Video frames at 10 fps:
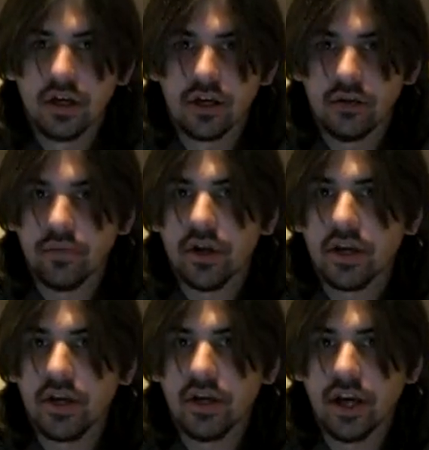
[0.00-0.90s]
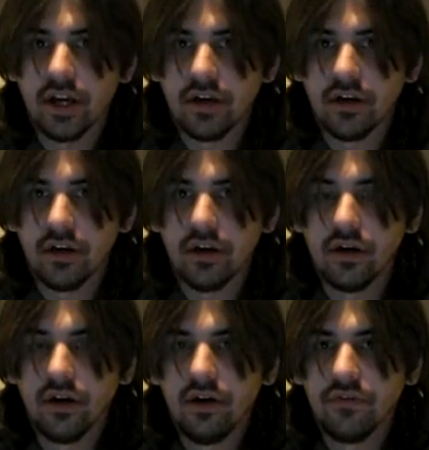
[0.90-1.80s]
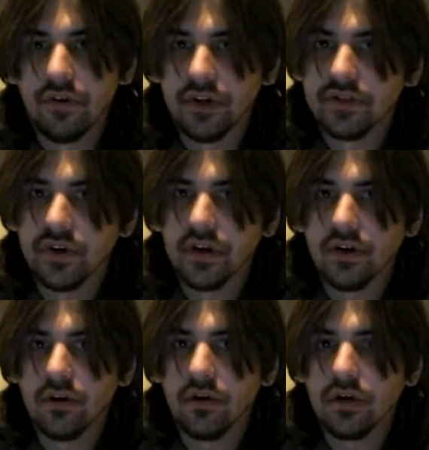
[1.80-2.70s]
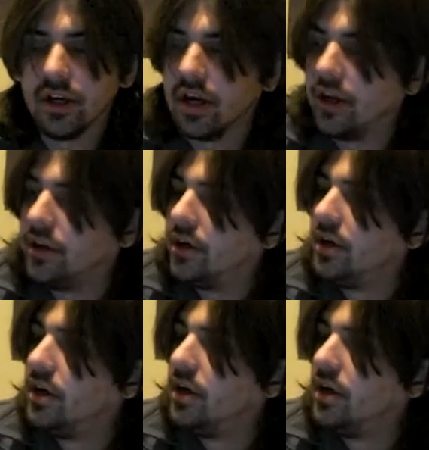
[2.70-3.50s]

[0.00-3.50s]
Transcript: your pinky and your first finger go together,